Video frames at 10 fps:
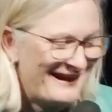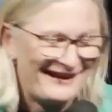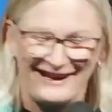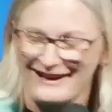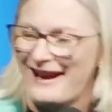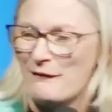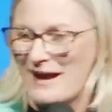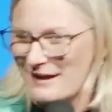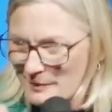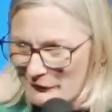Like, and we had
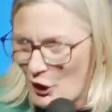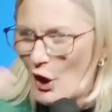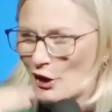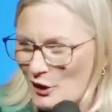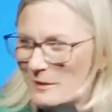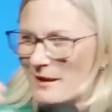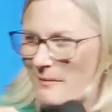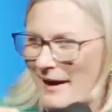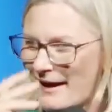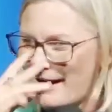a little bit of an argument
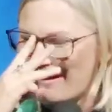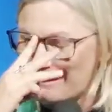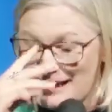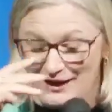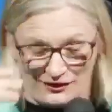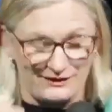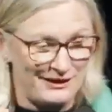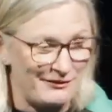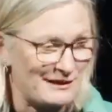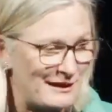about it, and he's like, no,
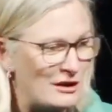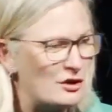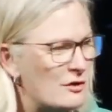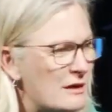seriously, you